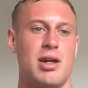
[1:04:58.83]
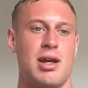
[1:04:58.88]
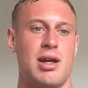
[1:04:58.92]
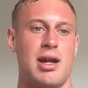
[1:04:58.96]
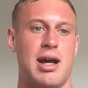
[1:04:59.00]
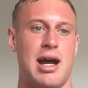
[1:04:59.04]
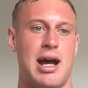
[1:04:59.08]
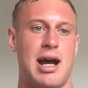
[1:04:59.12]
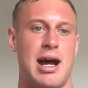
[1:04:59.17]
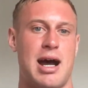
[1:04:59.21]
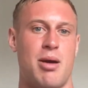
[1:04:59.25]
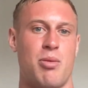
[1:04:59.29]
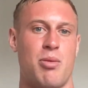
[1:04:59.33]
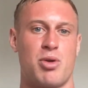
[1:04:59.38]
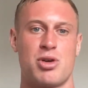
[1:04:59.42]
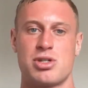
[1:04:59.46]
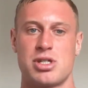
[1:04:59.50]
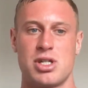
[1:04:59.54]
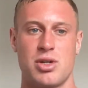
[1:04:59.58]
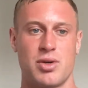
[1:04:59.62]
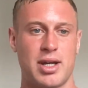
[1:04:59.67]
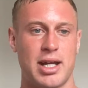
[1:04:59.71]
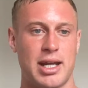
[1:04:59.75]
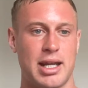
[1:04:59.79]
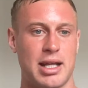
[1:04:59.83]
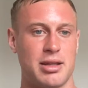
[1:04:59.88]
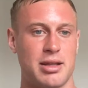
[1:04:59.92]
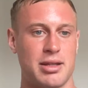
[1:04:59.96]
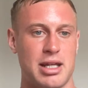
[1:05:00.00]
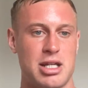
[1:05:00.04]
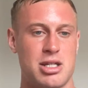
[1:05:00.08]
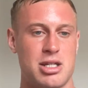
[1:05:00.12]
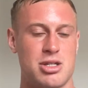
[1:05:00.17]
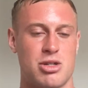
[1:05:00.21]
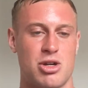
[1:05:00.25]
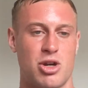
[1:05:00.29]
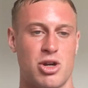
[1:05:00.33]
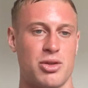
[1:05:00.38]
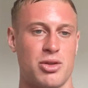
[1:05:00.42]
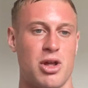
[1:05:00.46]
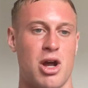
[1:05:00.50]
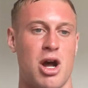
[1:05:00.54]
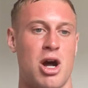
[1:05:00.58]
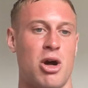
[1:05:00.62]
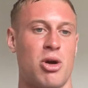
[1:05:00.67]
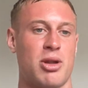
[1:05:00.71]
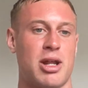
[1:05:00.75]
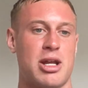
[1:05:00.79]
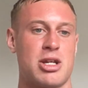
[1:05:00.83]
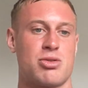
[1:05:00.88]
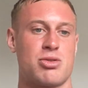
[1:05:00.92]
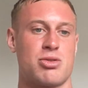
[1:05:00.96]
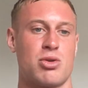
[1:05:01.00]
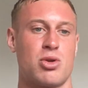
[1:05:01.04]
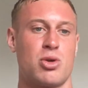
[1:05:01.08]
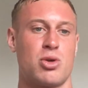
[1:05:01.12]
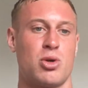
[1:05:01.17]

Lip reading: We're still getting leads during the holidays through cold email.